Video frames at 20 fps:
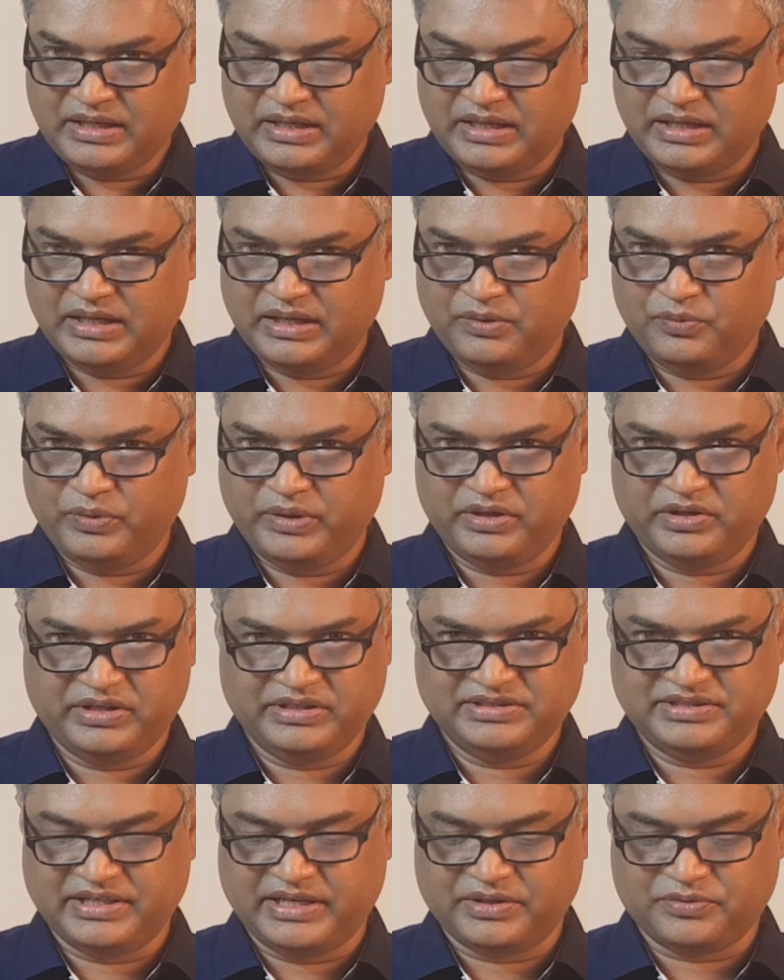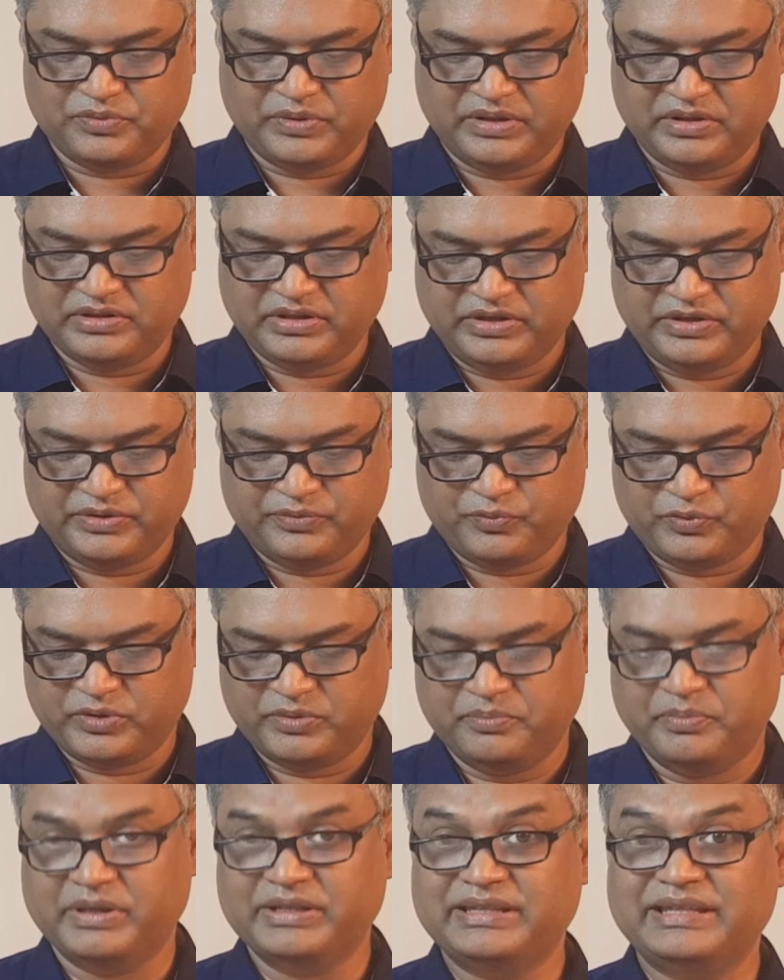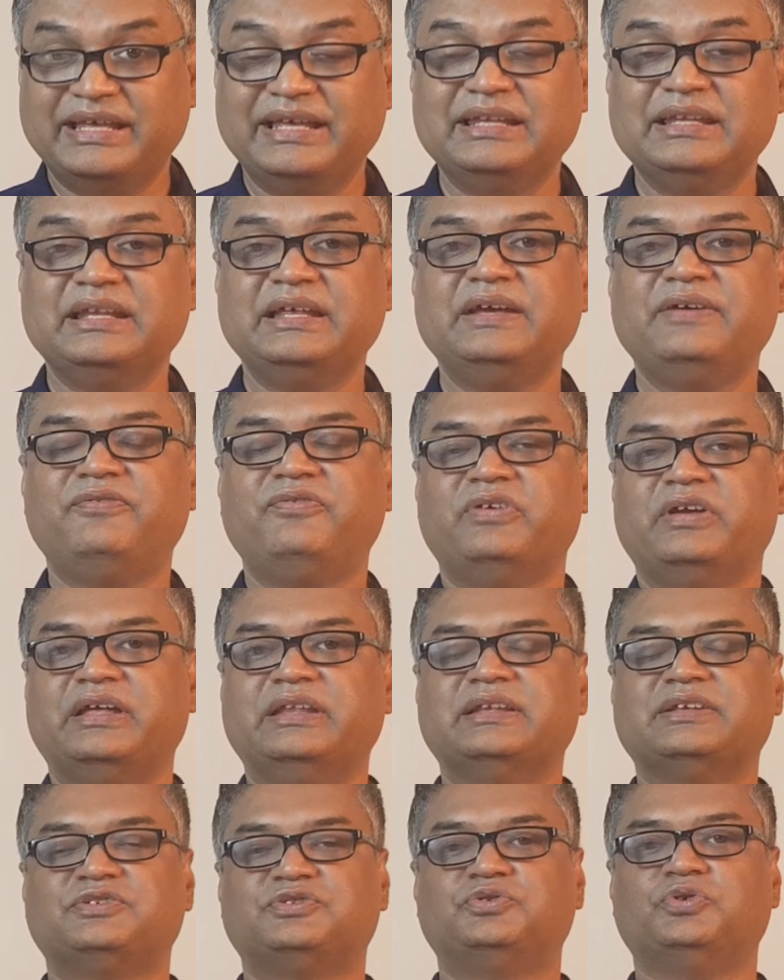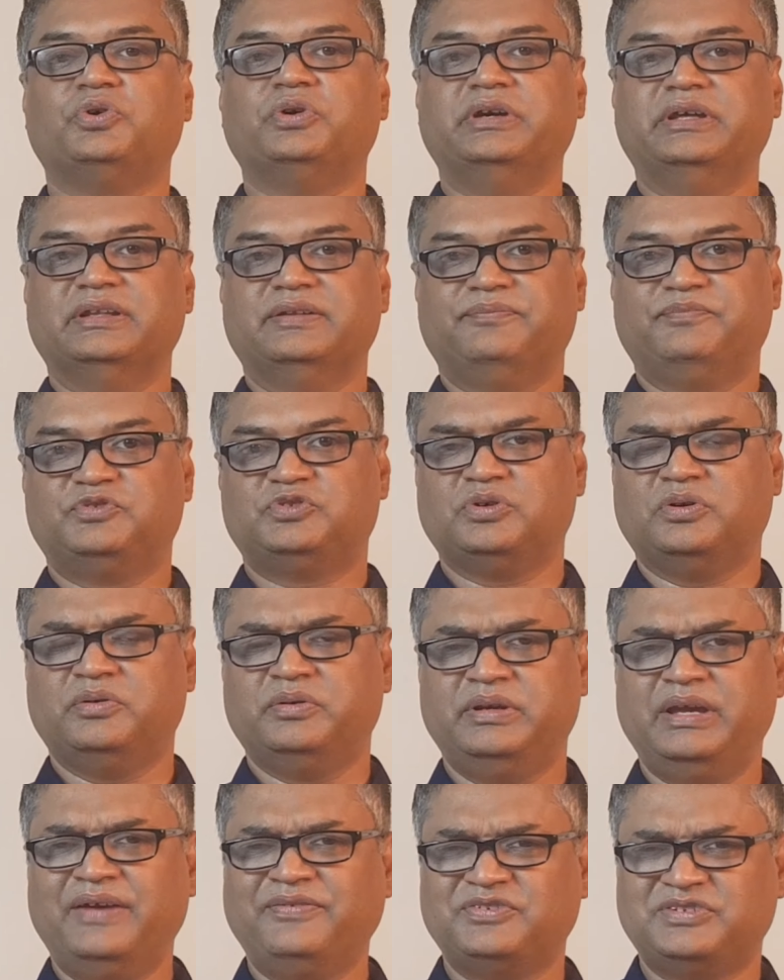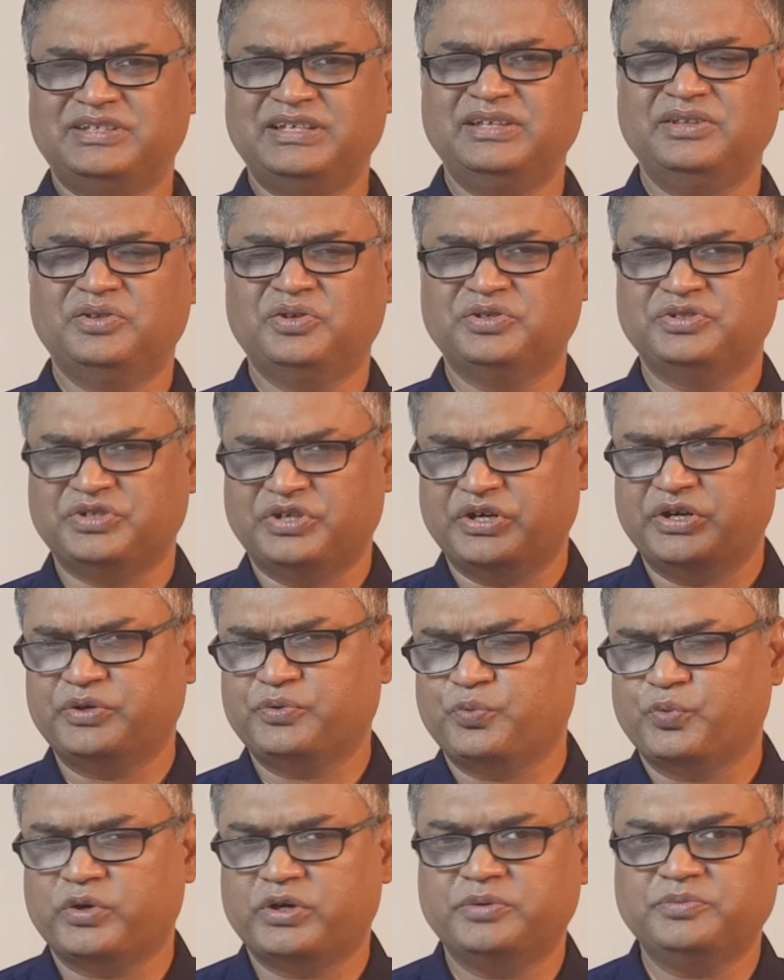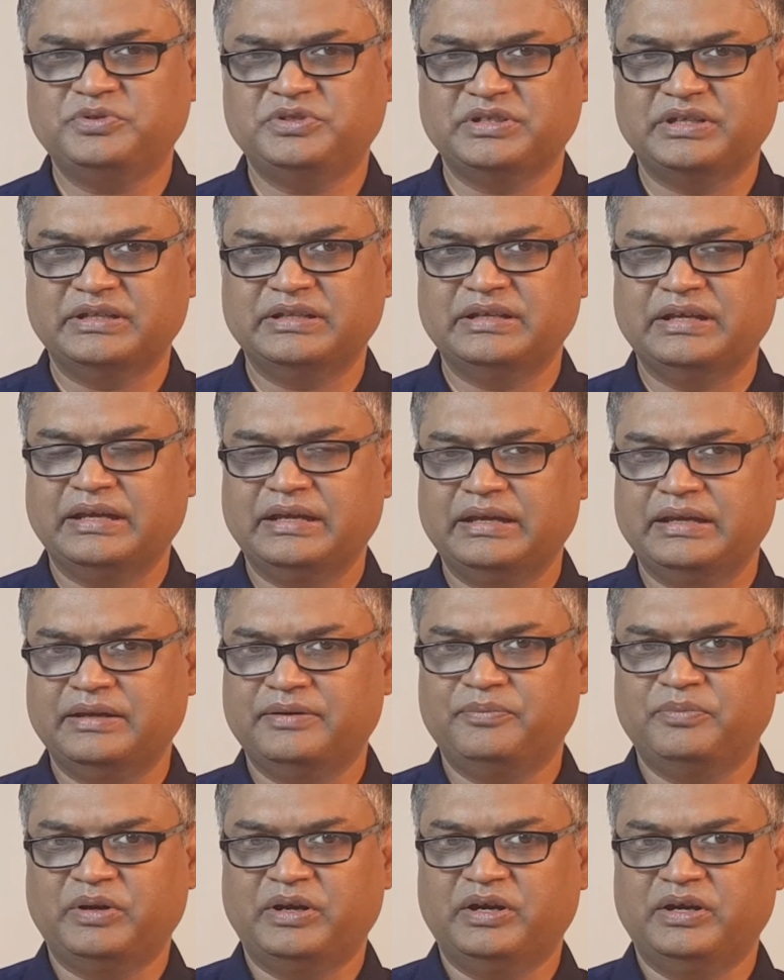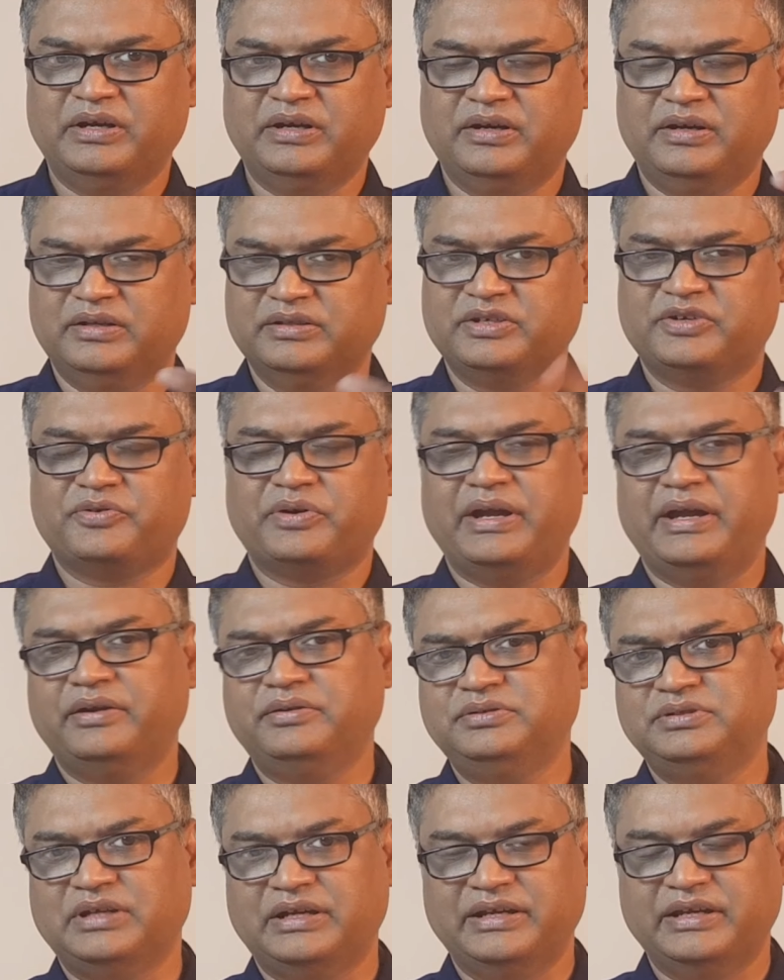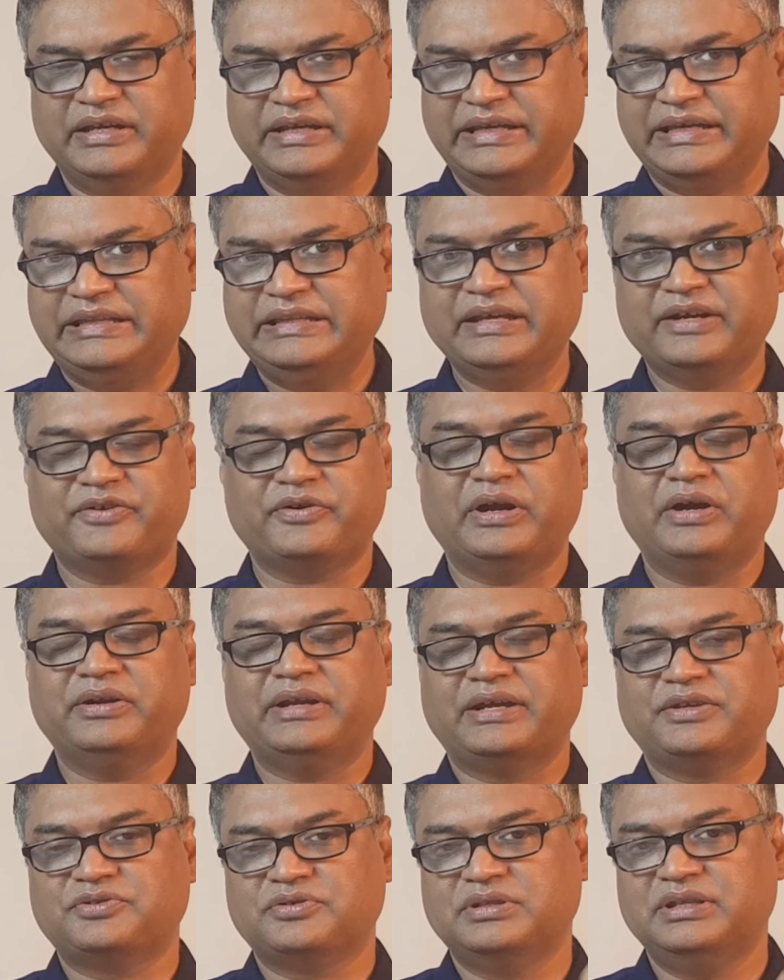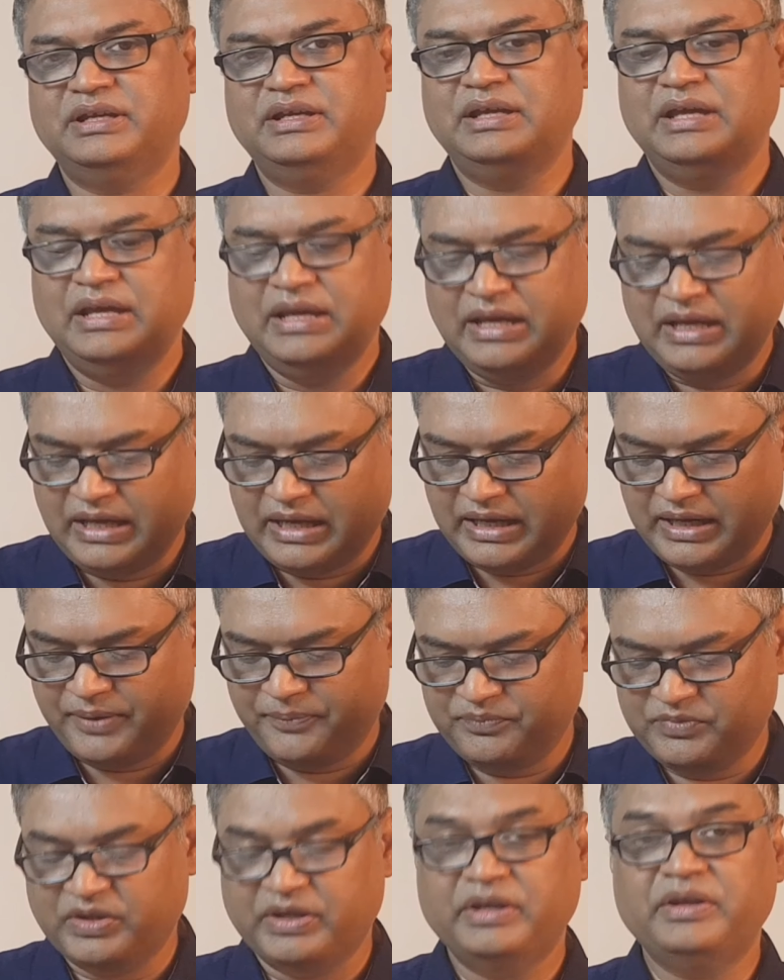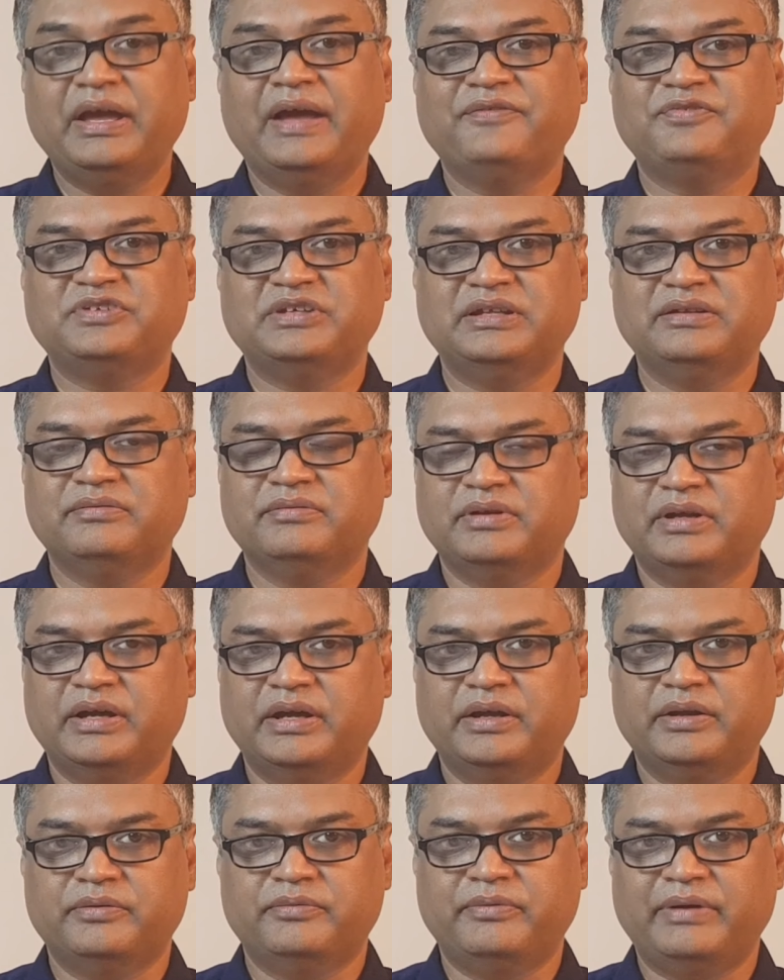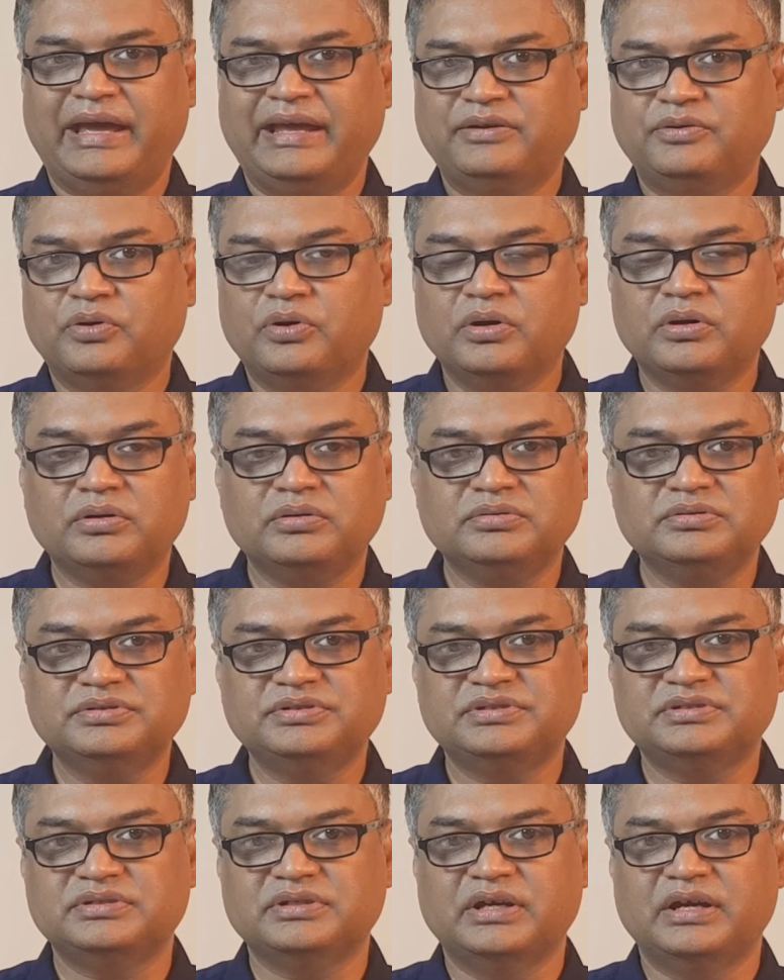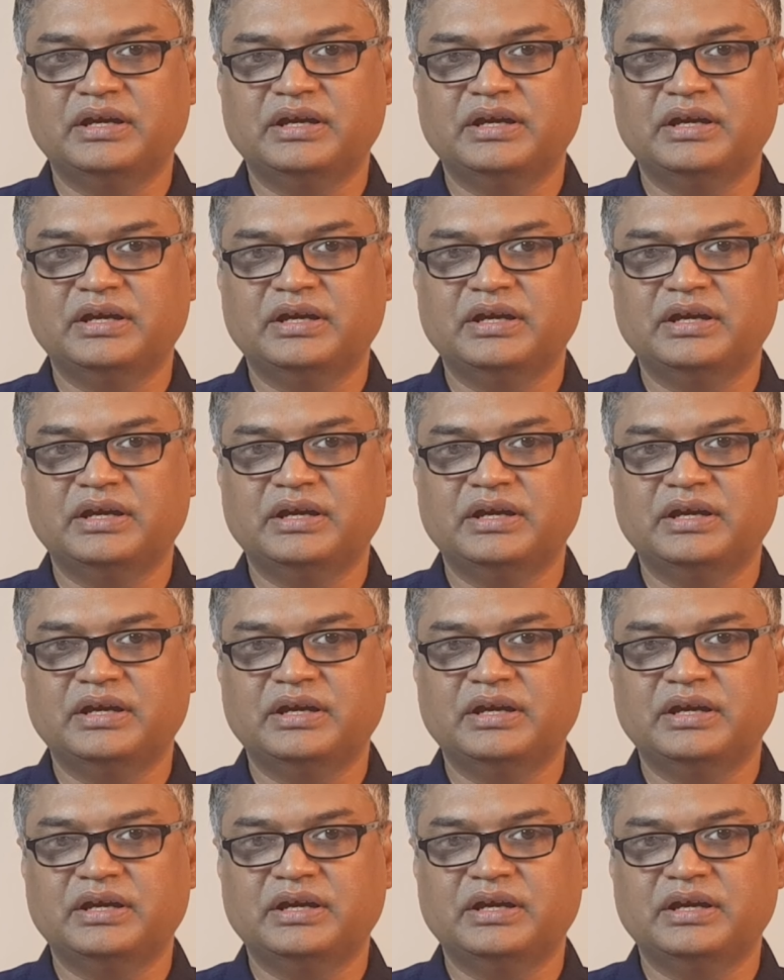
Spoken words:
We're not insect, we're not earthworm, but they live in the soil. So you have seen those earthworms on the ground, in the ground actually. You have seen rat holes.